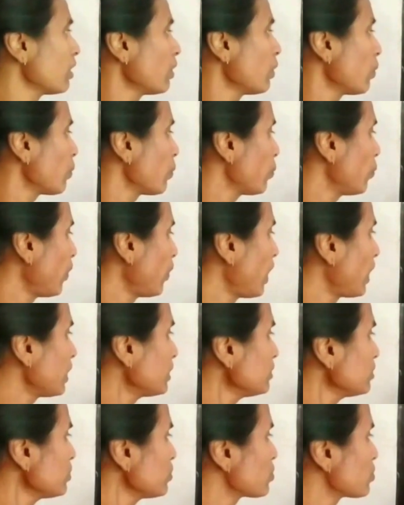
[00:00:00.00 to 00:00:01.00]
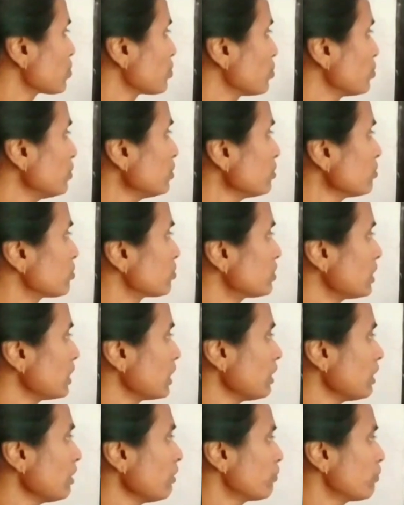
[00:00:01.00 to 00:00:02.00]
1, 2,
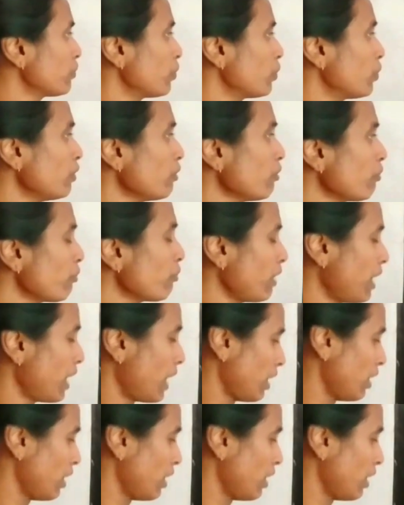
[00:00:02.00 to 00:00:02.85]
3, 4, 5.